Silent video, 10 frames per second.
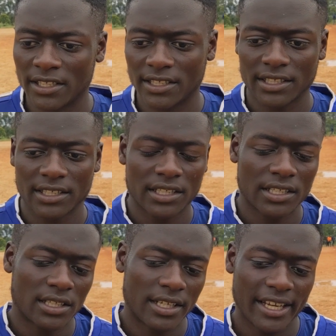before them?
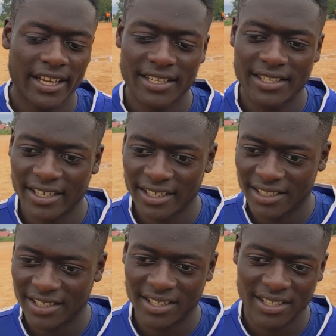Like I said,
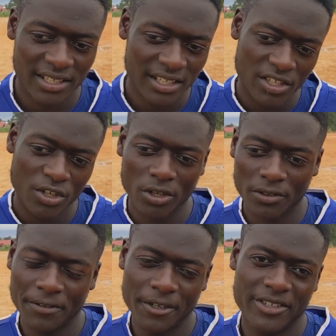
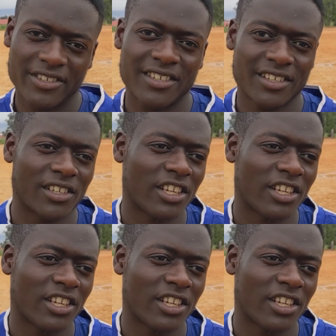God first.